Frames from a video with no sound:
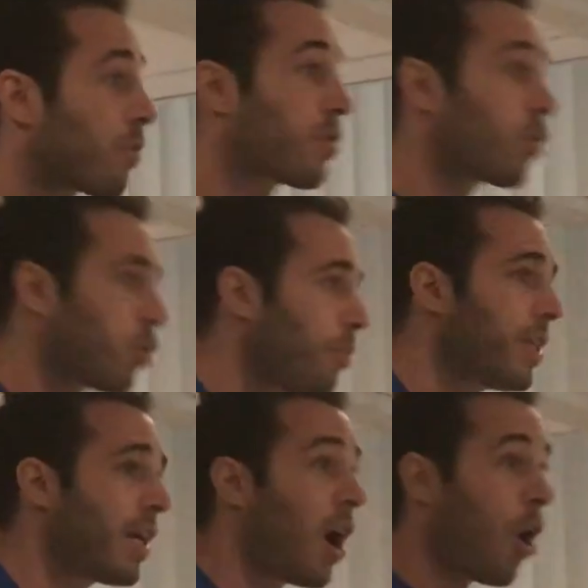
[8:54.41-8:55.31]
on the social
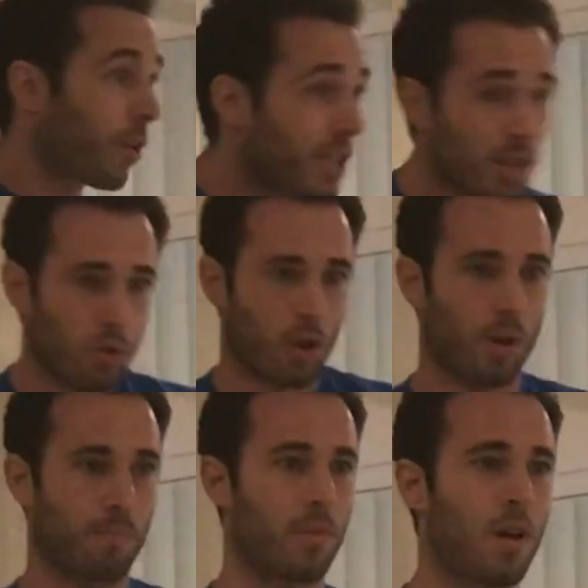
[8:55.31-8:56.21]
media, on Instagram.